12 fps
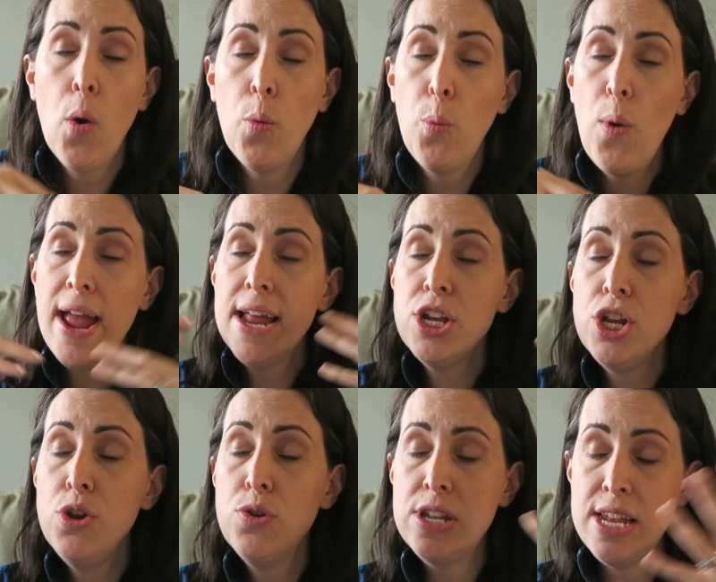Where do
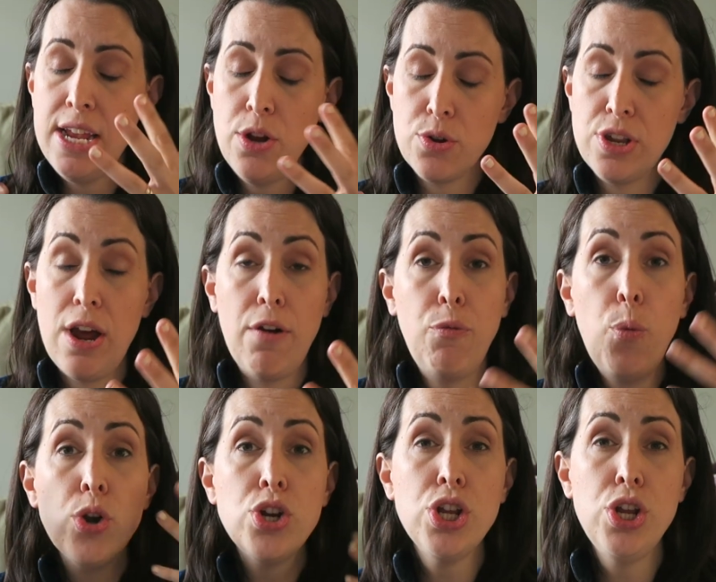you see yourself?
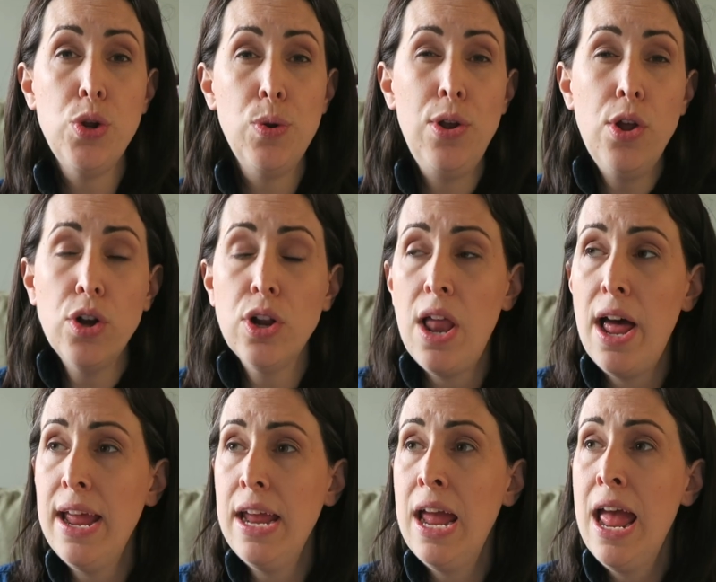What do you look
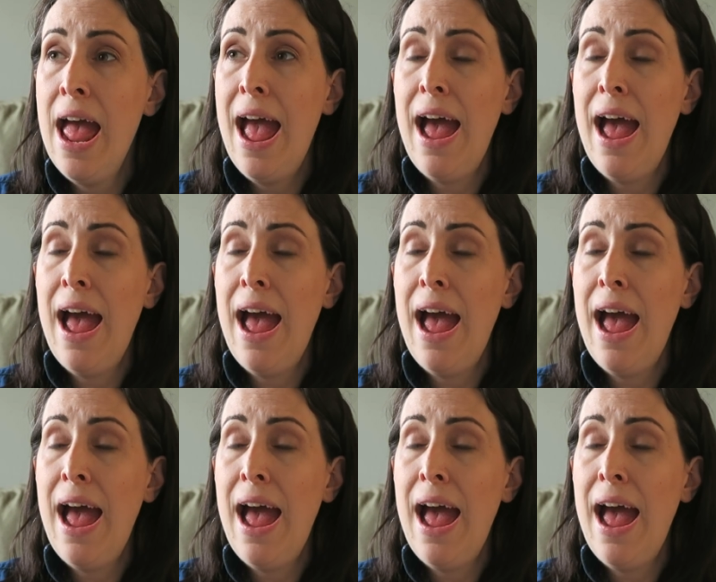like?